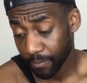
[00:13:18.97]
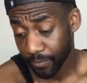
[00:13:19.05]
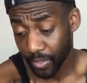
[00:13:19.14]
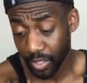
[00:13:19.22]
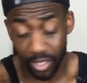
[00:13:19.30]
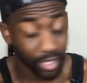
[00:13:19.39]

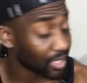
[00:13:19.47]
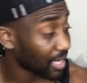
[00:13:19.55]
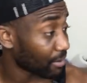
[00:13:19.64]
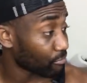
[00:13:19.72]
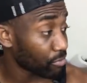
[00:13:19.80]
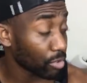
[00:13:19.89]
because I was
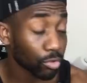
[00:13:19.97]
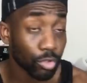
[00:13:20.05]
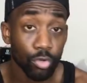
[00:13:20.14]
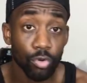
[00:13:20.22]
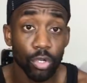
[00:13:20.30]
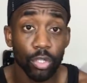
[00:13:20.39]
like, real
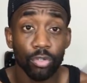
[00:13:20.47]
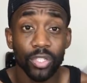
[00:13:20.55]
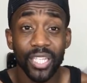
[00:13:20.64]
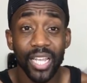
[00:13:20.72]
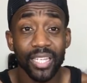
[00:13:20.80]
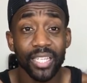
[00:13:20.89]
talk, you're 10